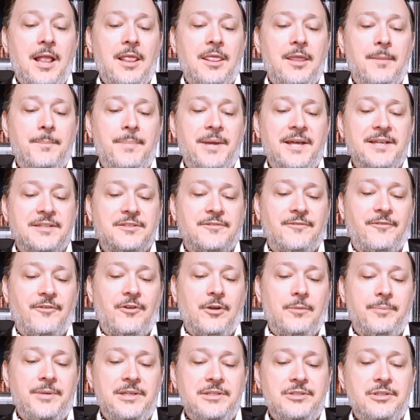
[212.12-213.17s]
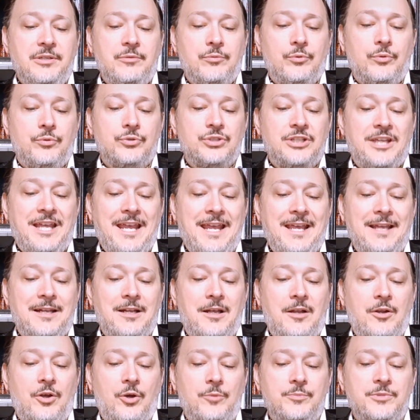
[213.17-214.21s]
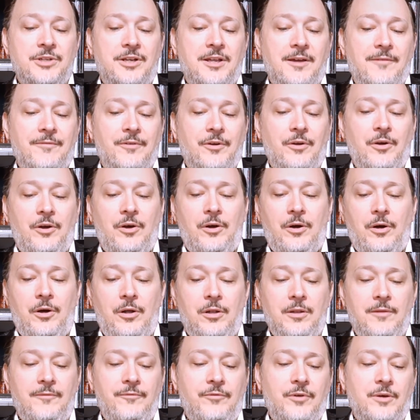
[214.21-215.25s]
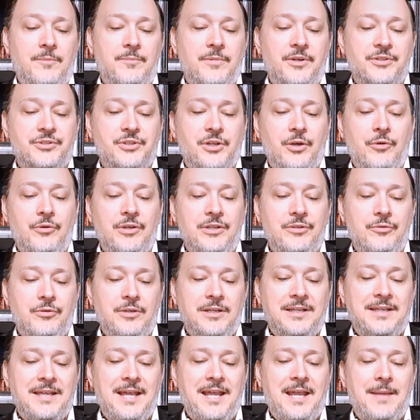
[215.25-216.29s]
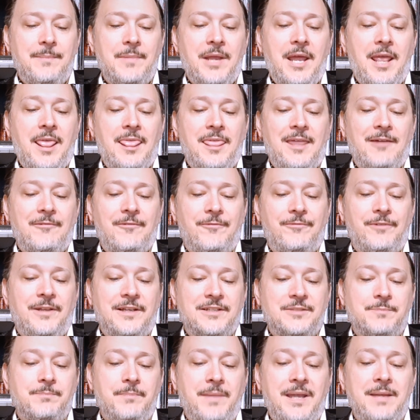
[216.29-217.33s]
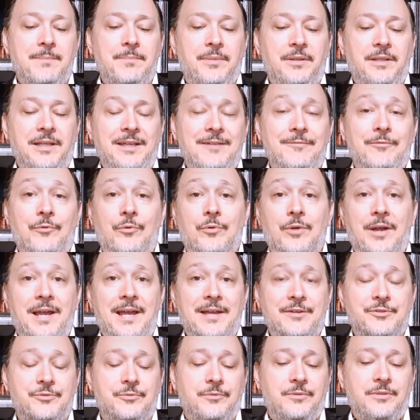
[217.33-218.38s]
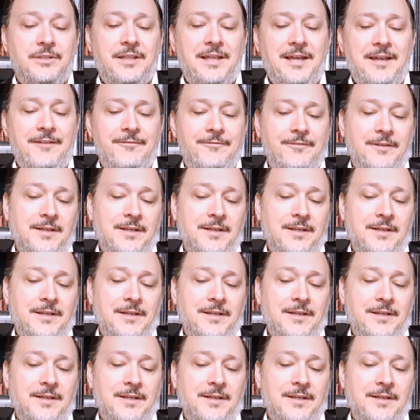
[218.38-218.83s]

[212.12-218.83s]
the best of RPG rules cannot hope to cover all of what must go into a game that reflects make-believe or actual life.